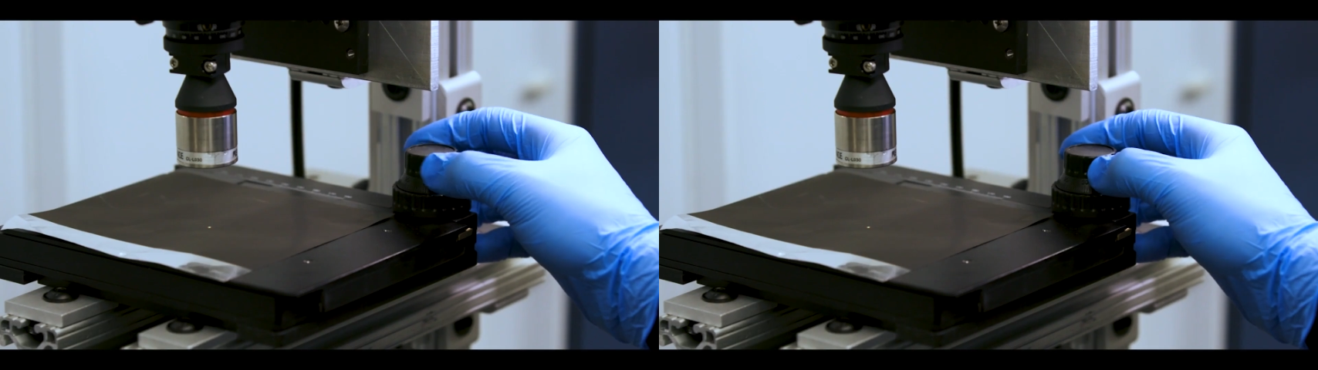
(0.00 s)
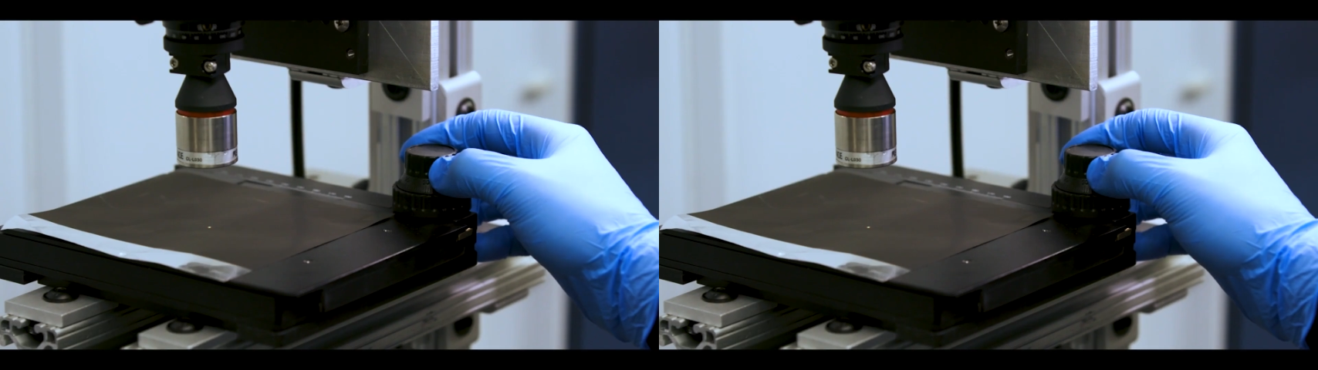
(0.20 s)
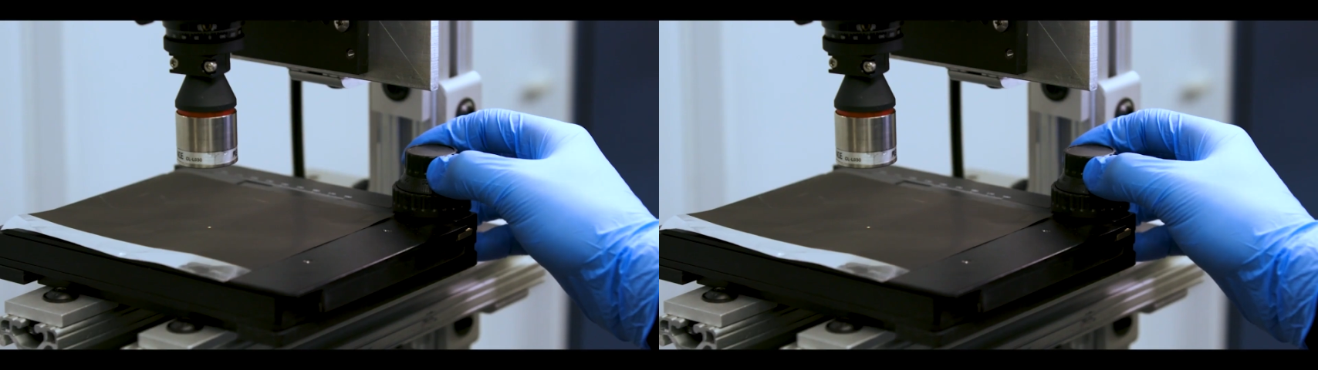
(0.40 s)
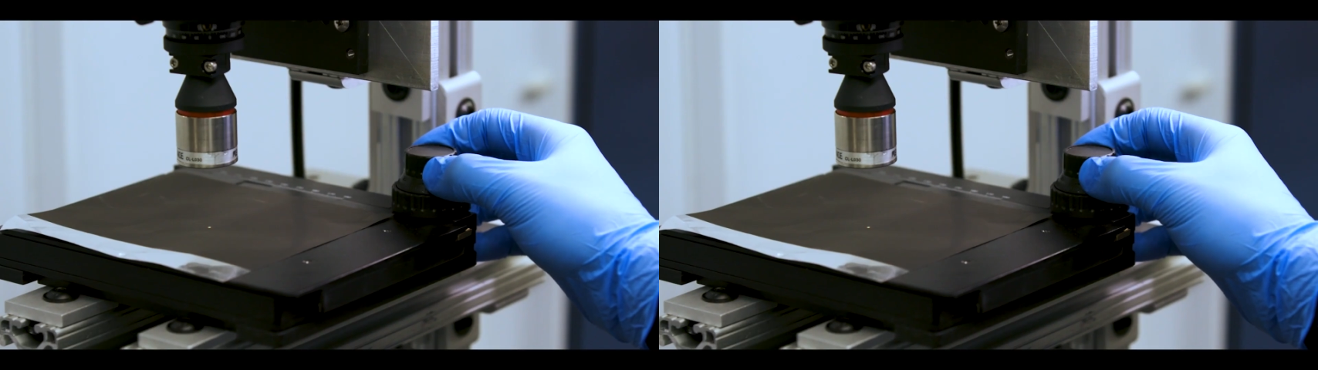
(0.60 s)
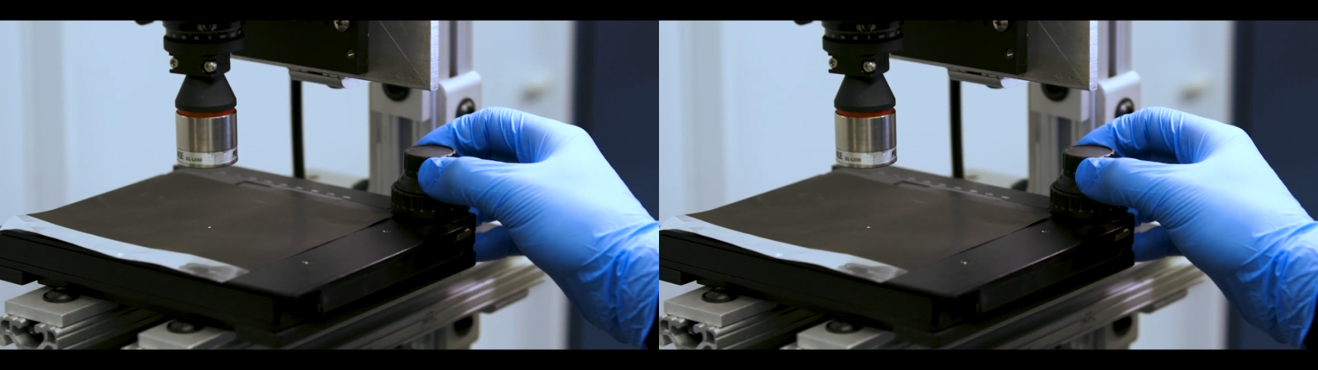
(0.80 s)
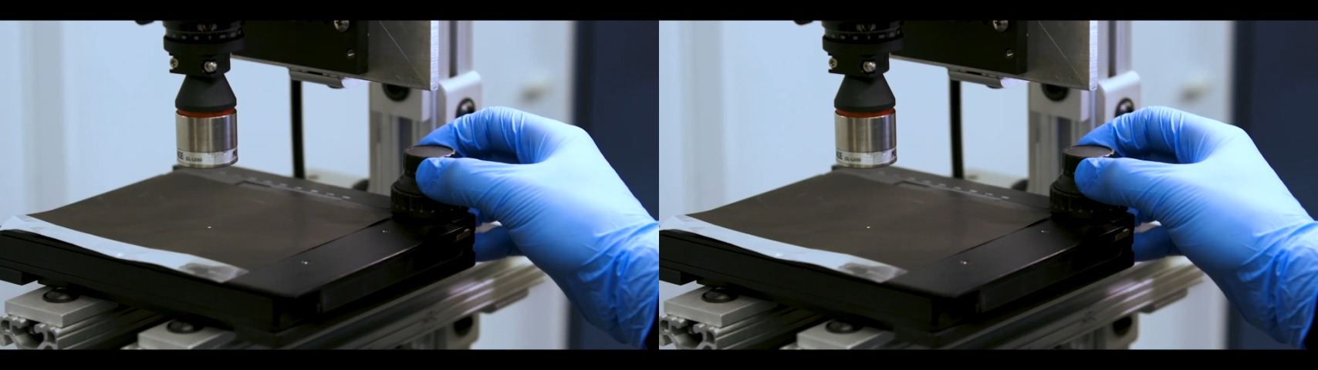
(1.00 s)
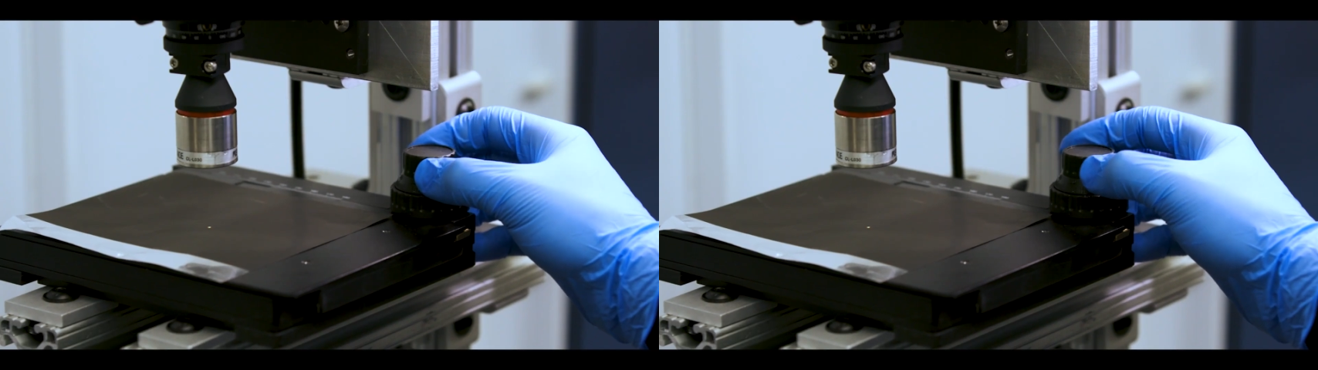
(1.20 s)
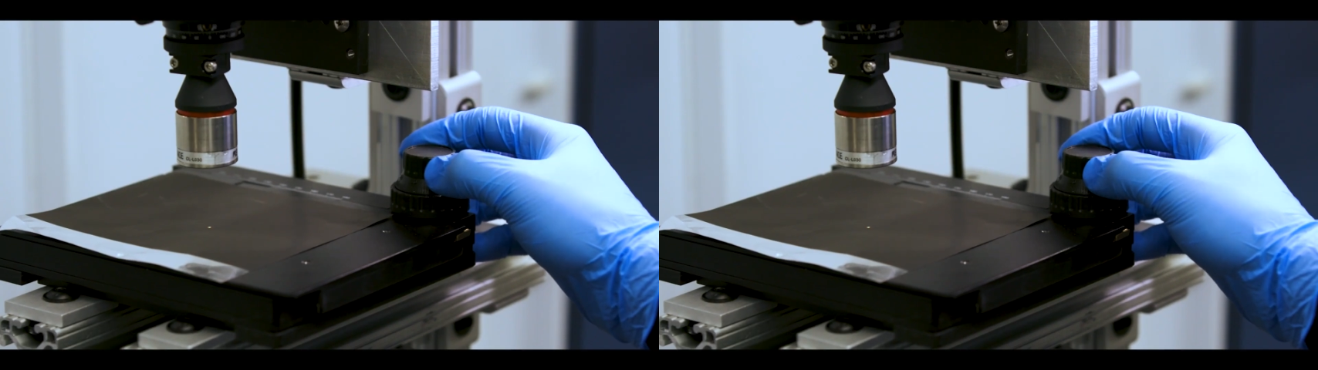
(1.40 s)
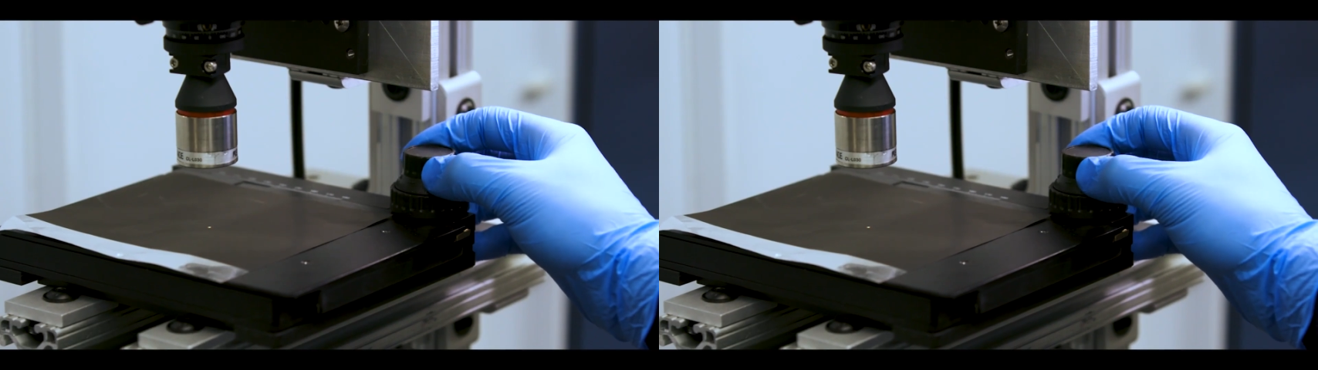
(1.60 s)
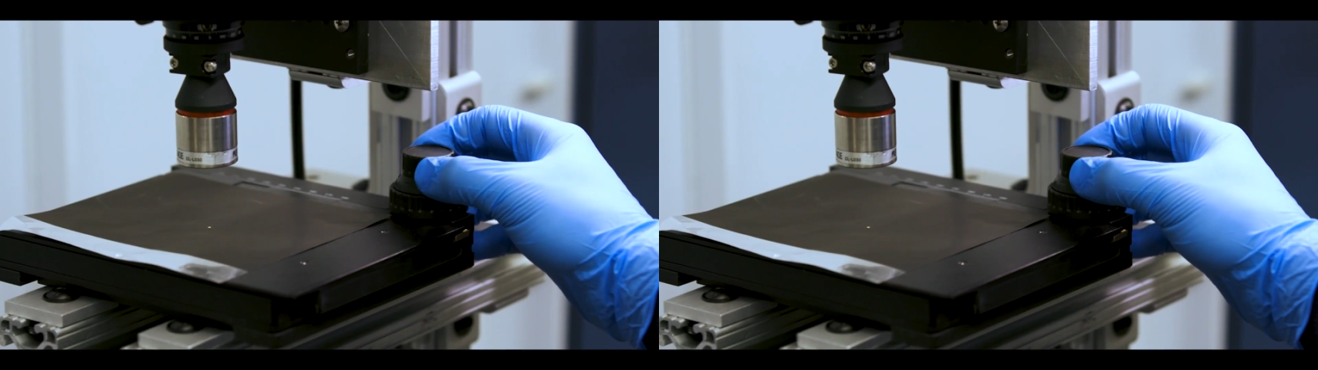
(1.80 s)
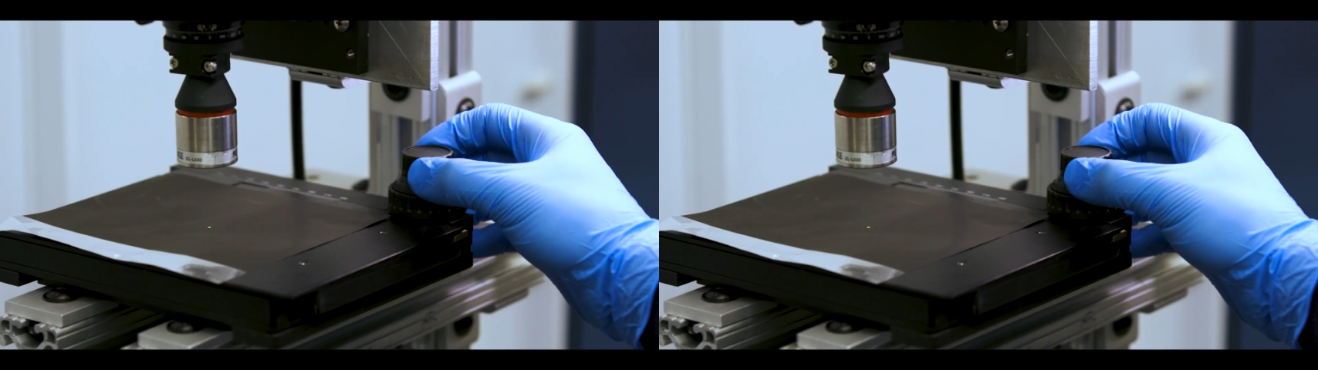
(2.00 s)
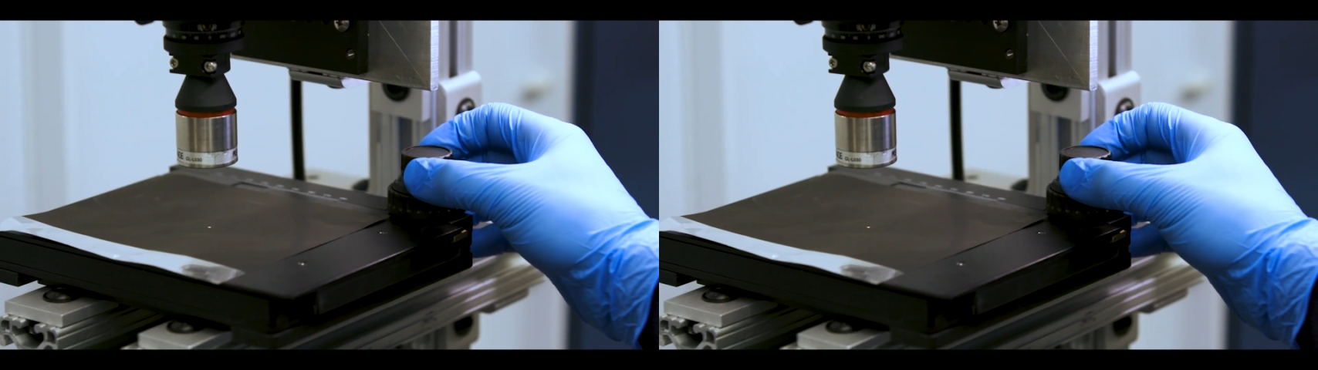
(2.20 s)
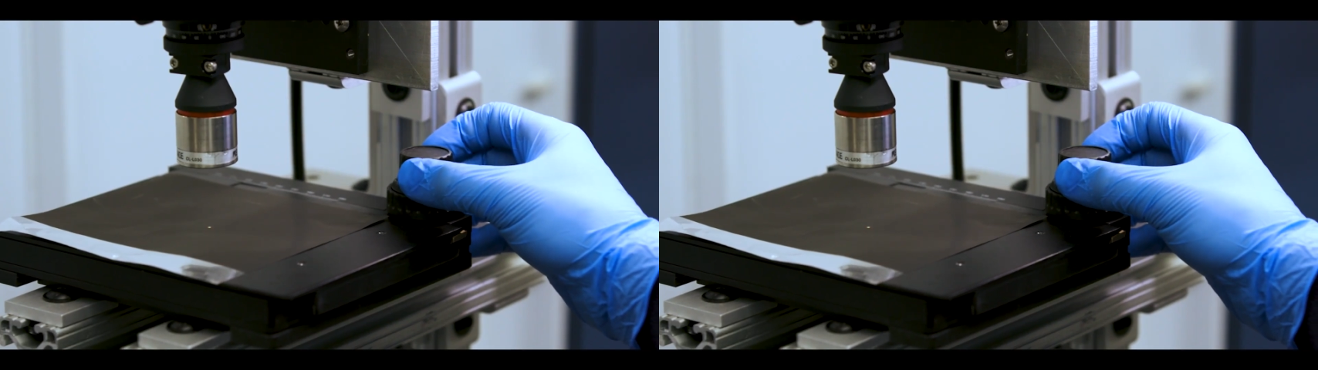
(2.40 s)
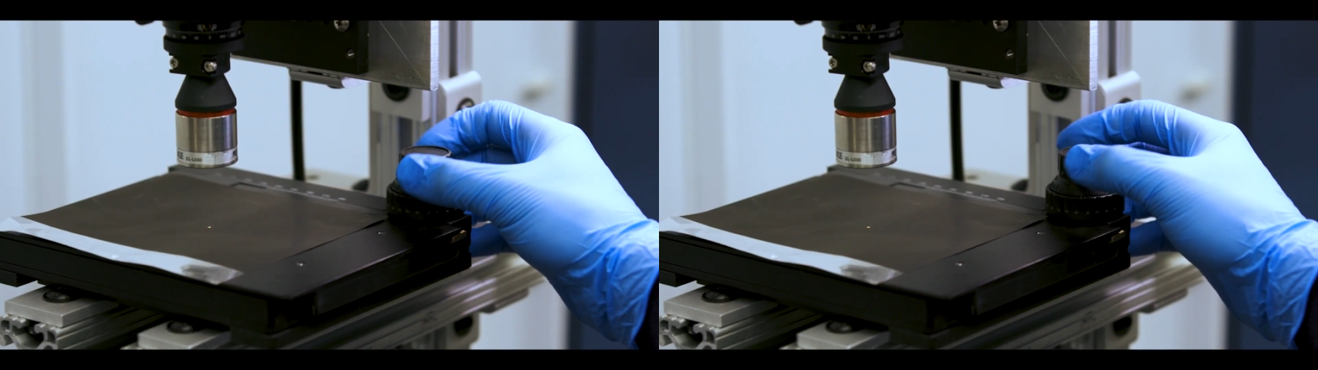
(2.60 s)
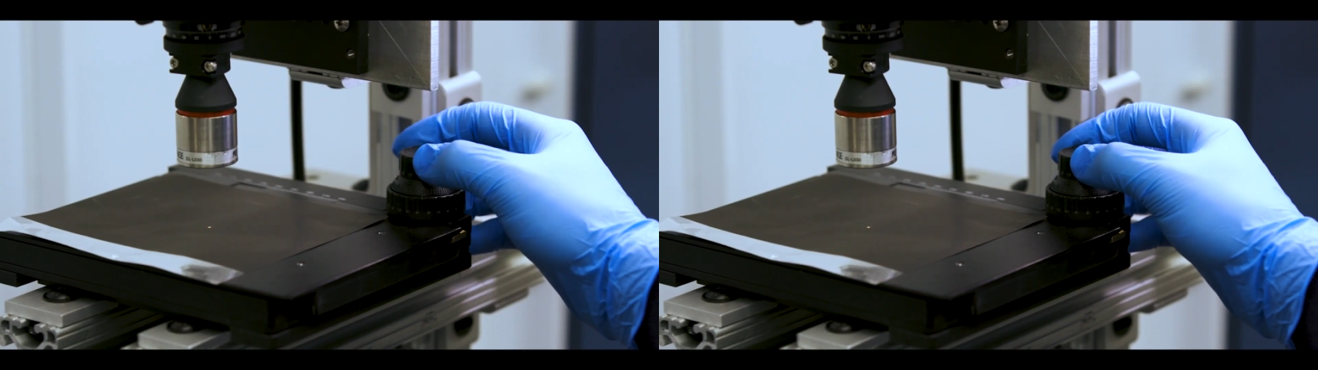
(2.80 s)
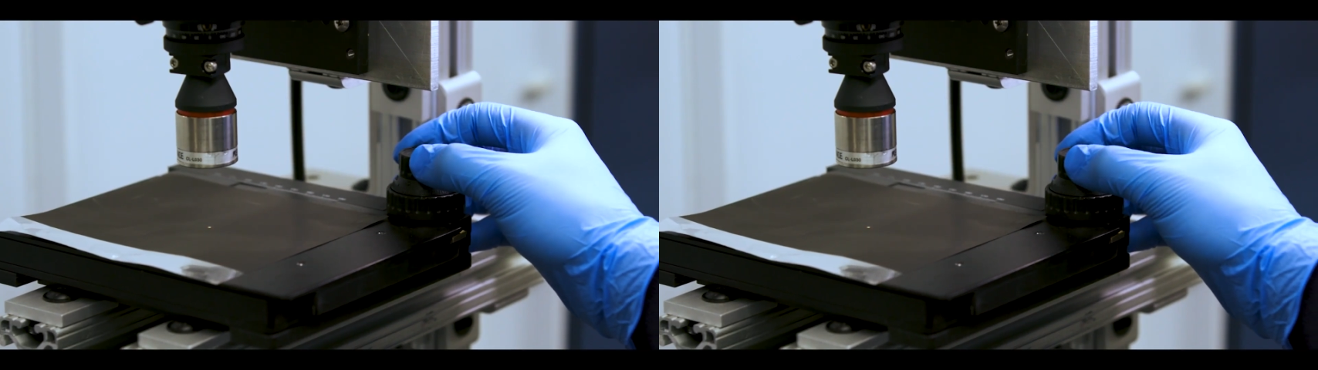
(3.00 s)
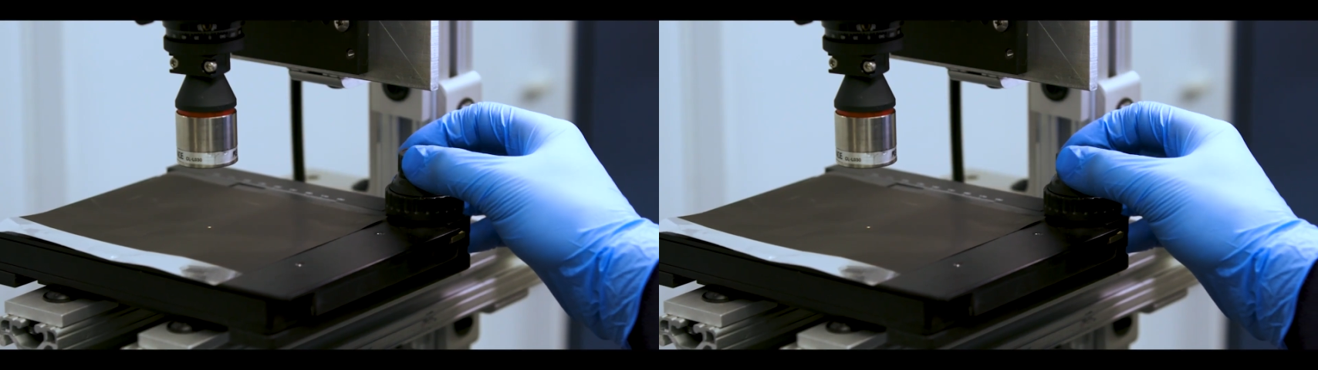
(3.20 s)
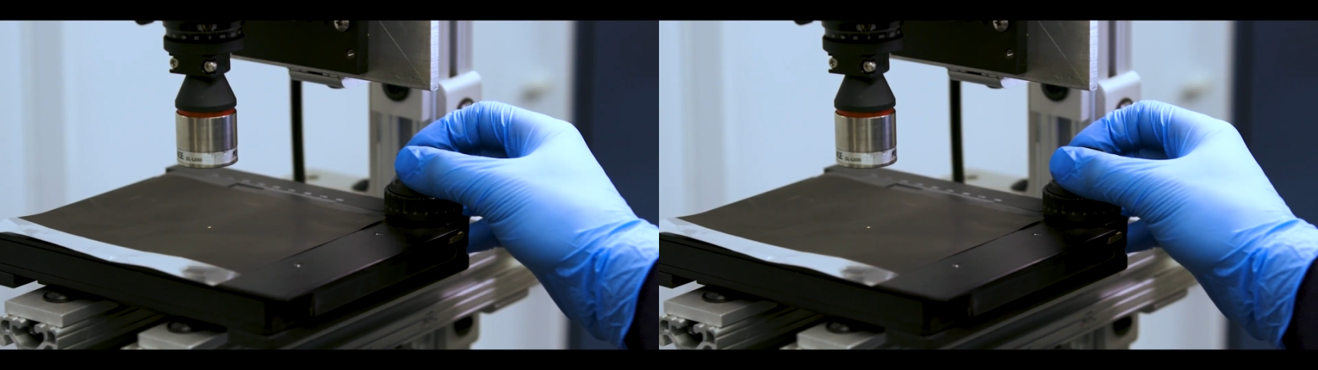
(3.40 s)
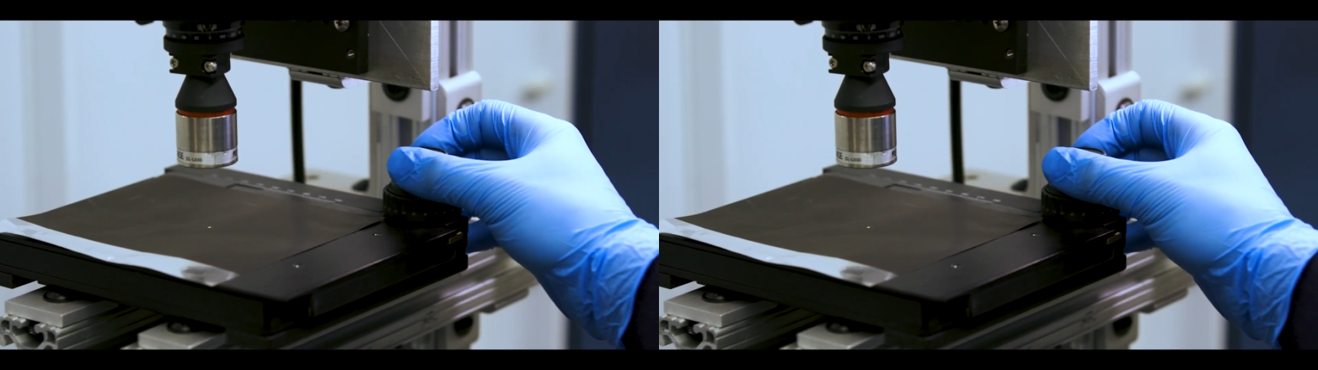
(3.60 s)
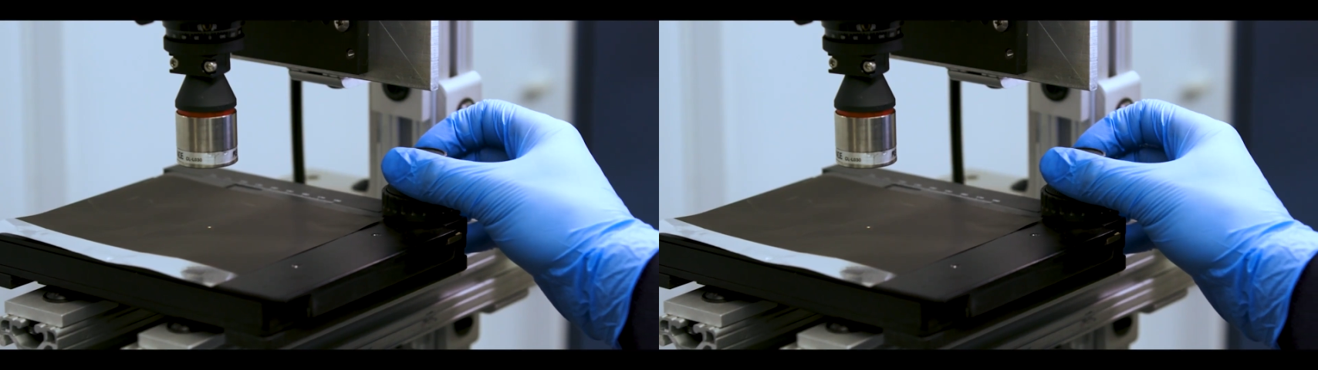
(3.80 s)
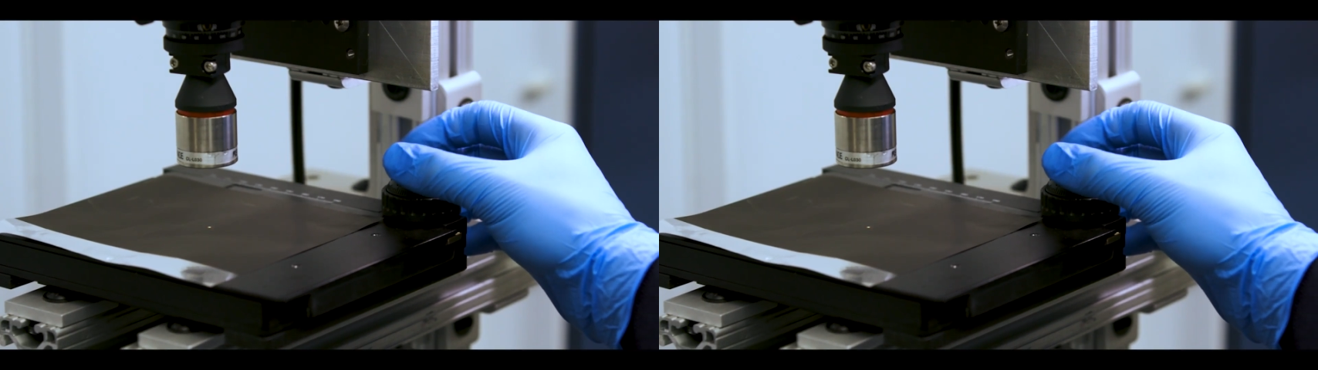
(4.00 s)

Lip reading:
(no speaker visible)